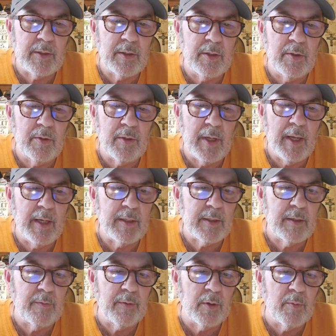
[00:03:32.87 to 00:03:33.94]
to you to ask
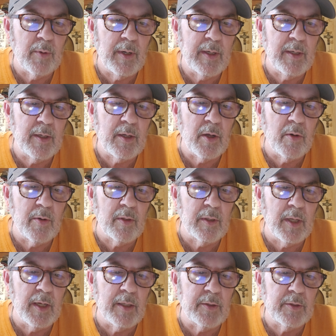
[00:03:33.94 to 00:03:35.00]
if they're ready to go to
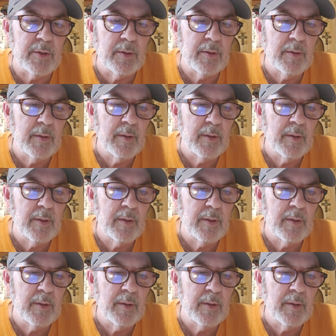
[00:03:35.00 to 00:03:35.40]
lunch.